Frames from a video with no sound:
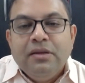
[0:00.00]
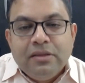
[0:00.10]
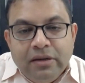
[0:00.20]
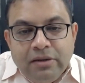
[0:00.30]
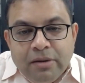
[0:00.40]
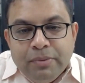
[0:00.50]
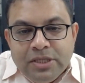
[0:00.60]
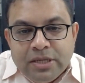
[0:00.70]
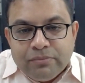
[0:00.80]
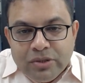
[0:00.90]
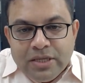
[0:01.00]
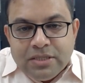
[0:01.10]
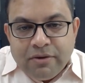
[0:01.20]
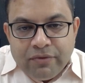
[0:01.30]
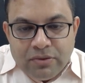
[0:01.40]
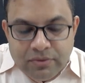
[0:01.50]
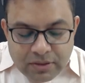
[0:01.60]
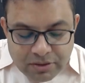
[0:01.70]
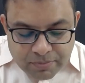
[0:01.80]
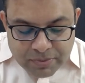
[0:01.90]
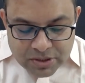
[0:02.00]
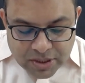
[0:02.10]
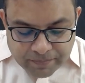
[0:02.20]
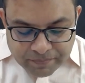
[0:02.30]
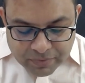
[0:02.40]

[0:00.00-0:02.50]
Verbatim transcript: the triple gem. Buddha is referring to the triple gem.